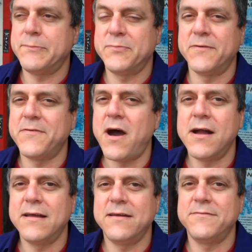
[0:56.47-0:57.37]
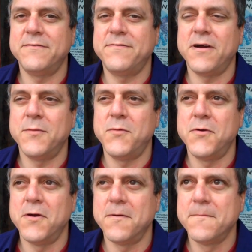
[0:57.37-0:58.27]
provocative and far more